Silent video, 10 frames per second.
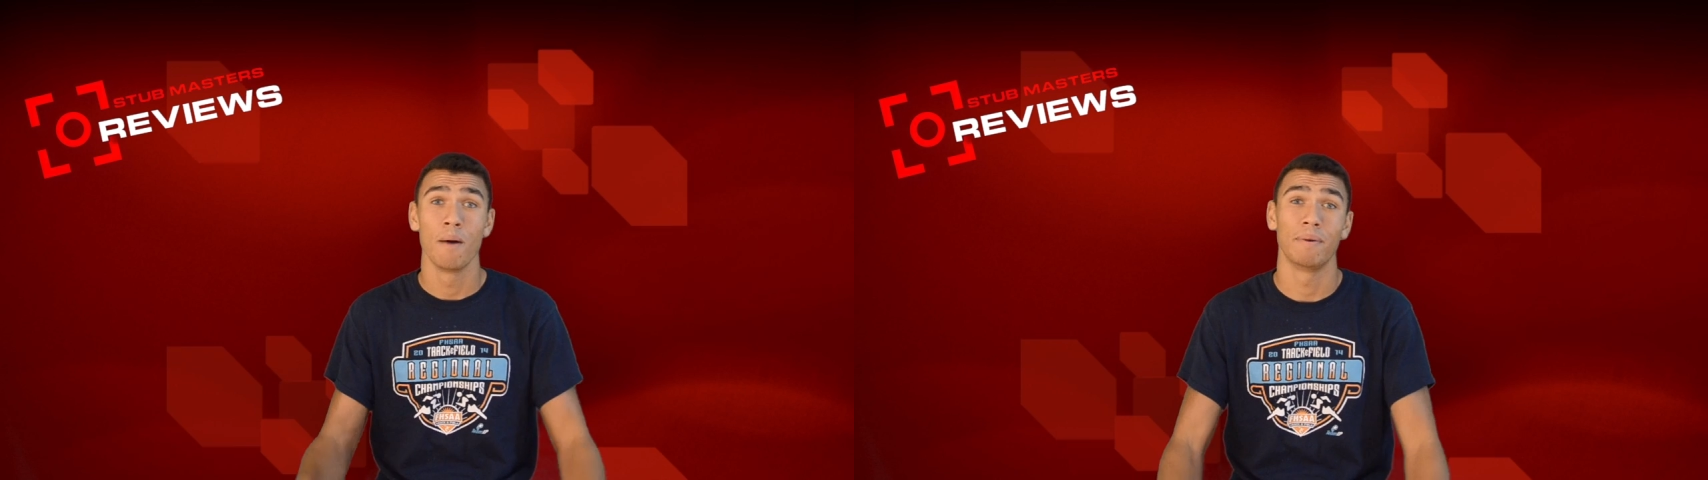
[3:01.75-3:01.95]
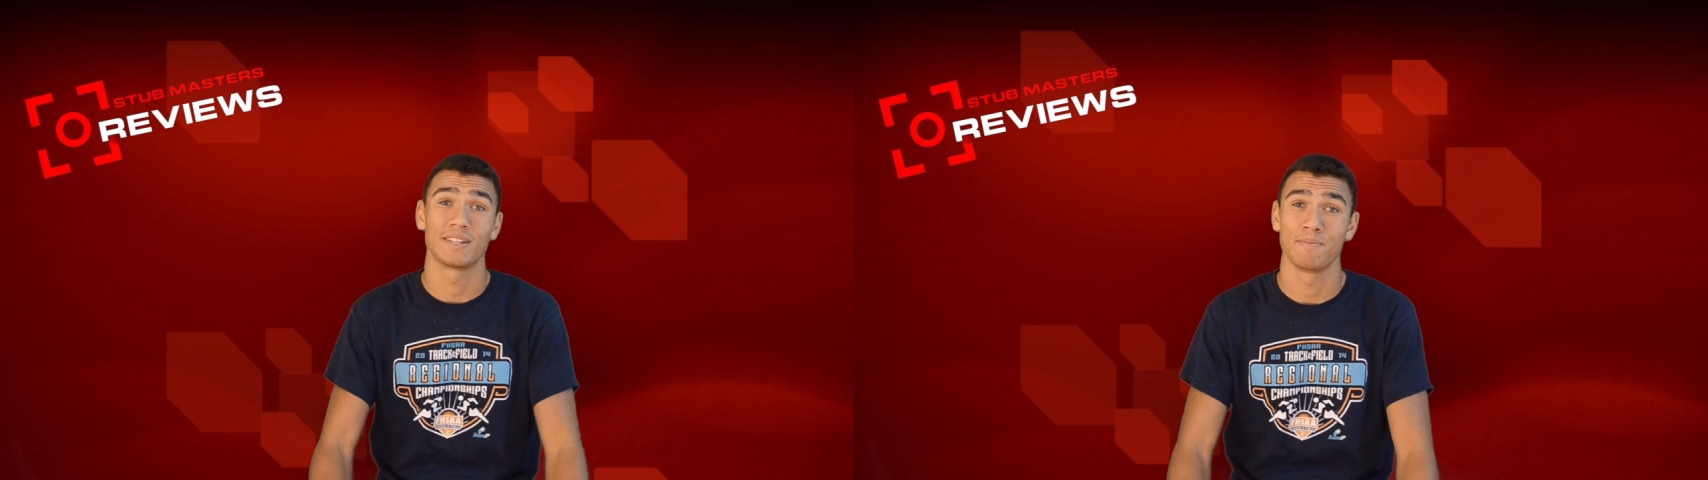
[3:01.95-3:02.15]

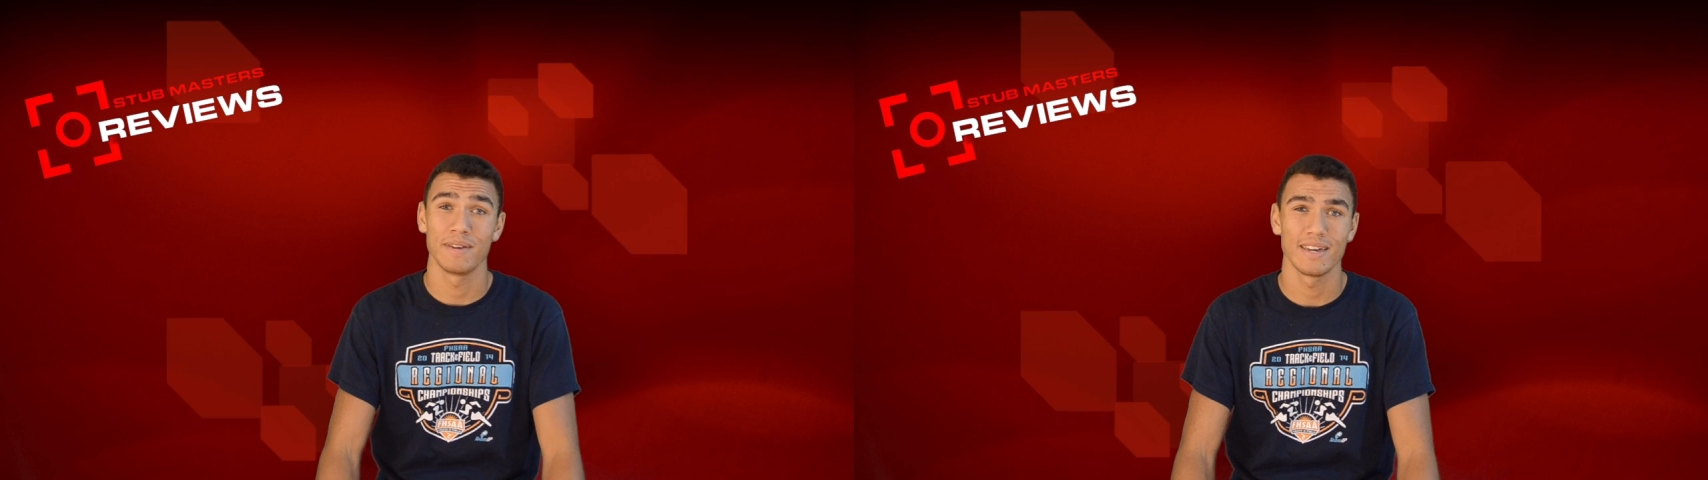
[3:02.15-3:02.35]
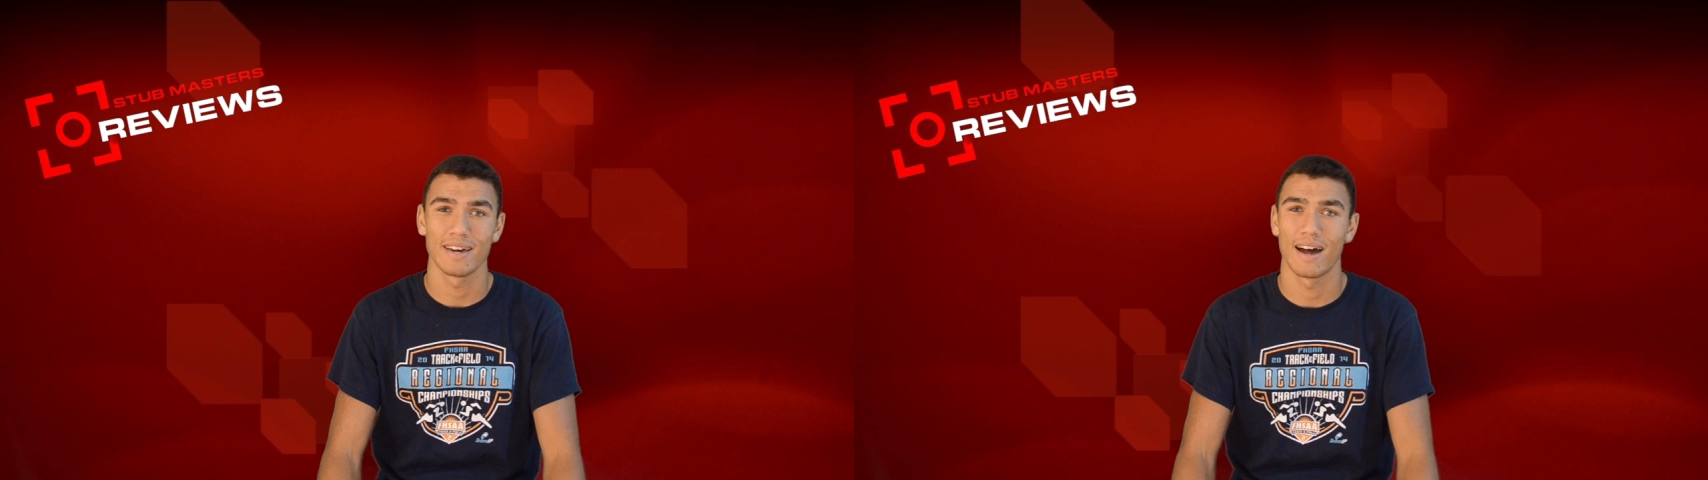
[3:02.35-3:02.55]
But to
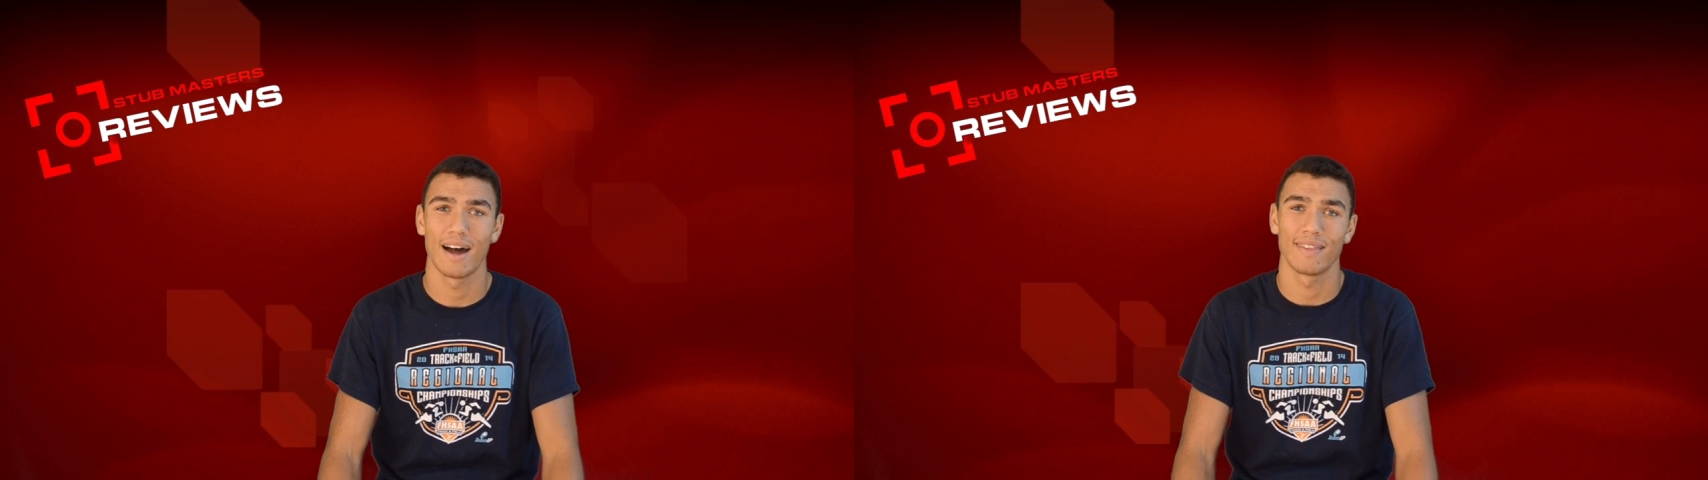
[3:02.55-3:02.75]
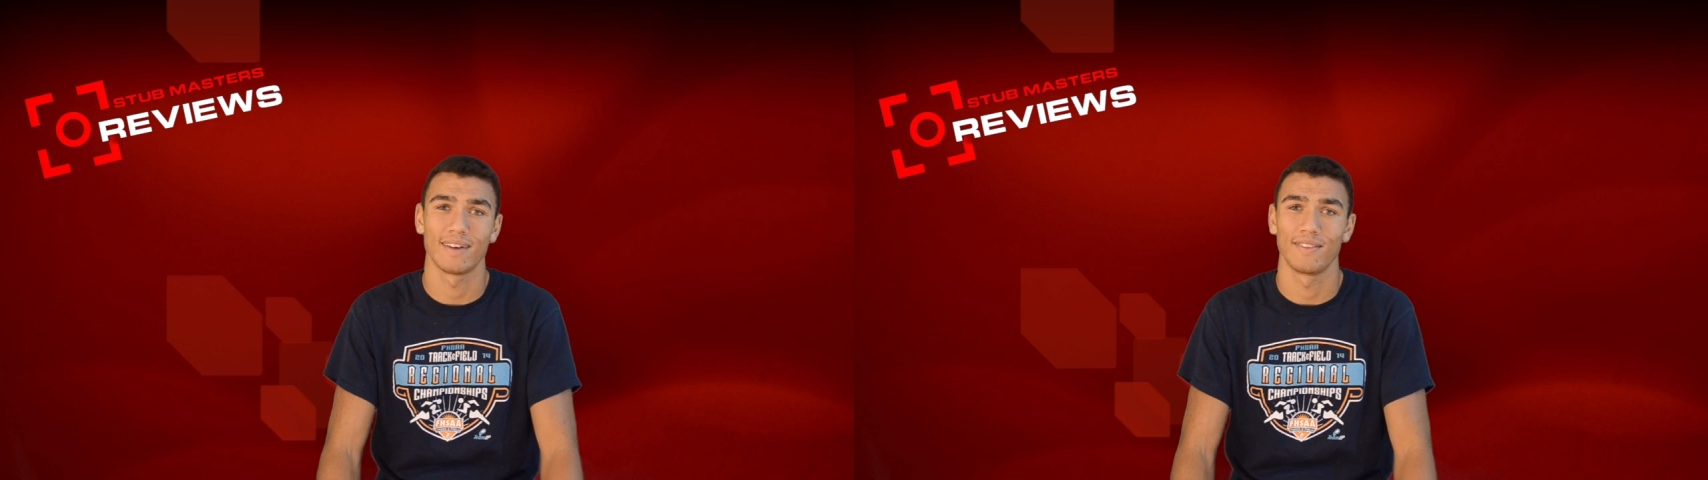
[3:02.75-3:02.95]
me,
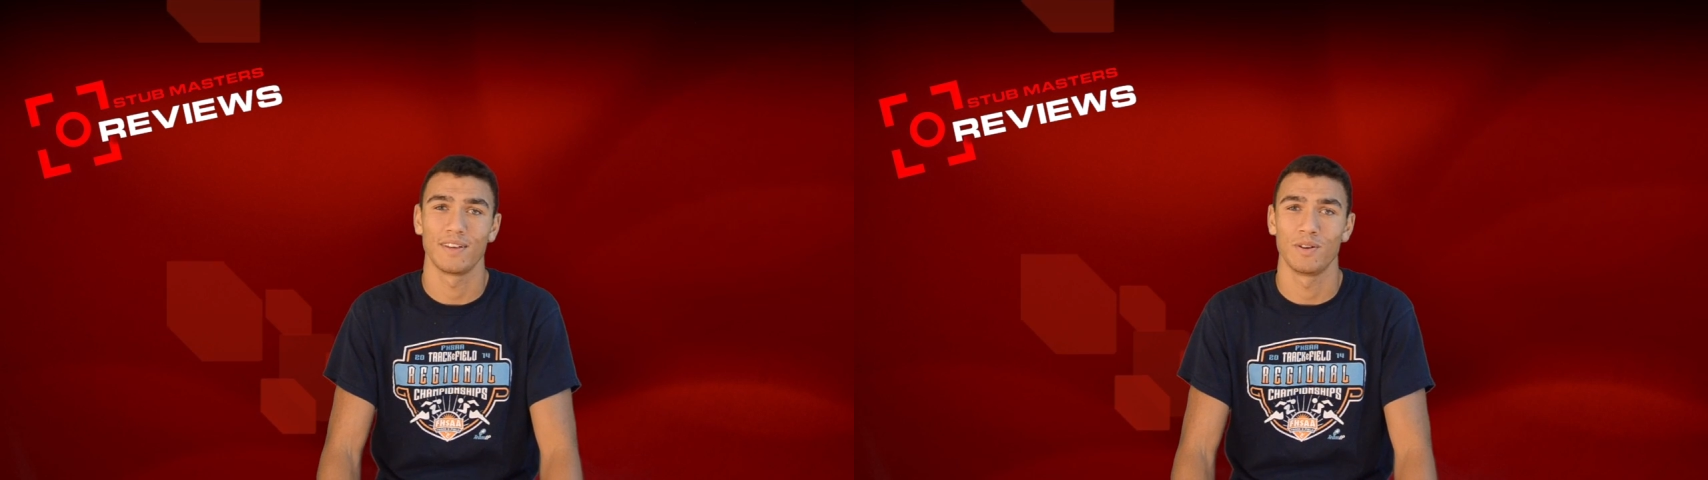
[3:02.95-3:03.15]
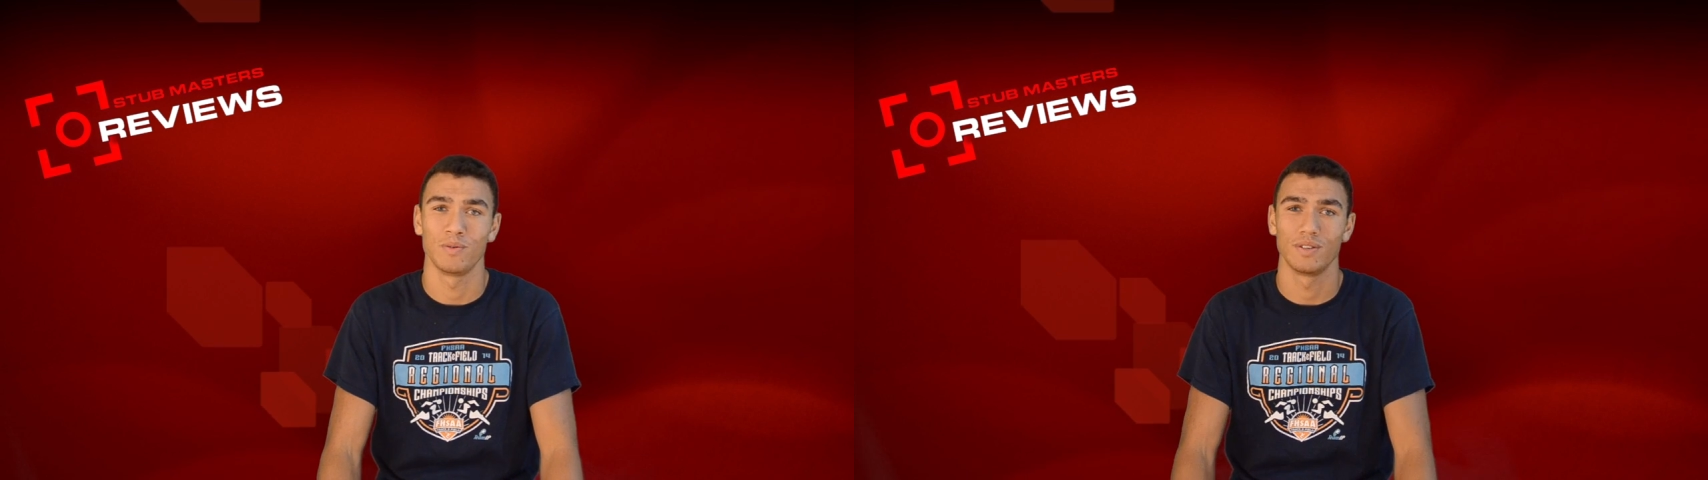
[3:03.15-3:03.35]
I thought that it